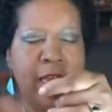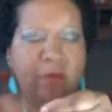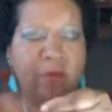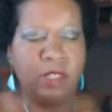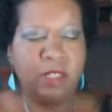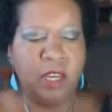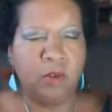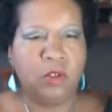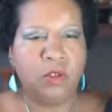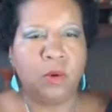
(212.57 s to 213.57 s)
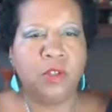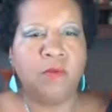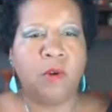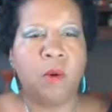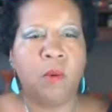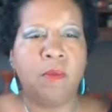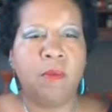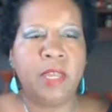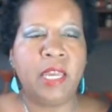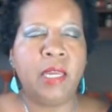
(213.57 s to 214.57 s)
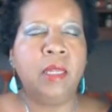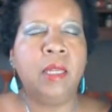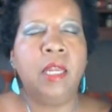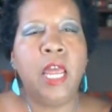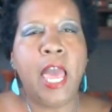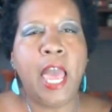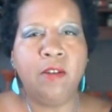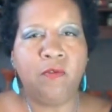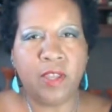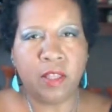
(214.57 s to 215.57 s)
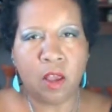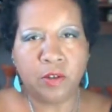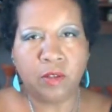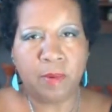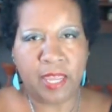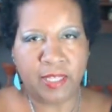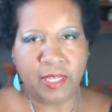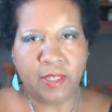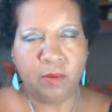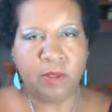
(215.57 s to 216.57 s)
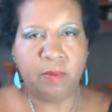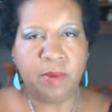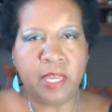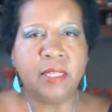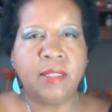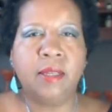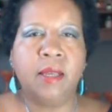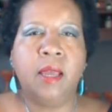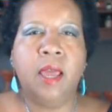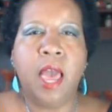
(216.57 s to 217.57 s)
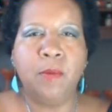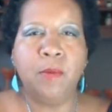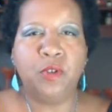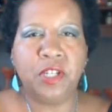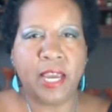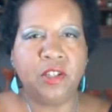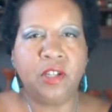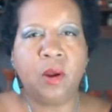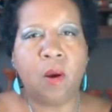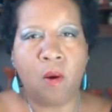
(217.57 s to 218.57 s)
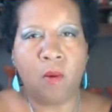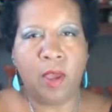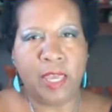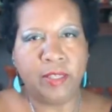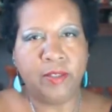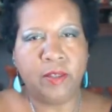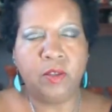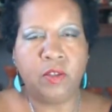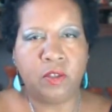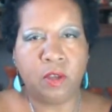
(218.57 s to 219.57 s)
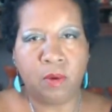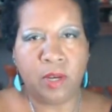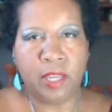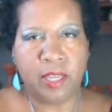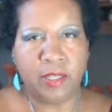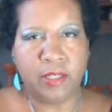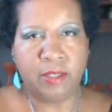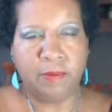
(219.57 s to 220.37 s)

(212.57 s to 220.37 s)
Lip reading: from the sacred source of all well-being and fill our spaces with peace and protection always. So it is.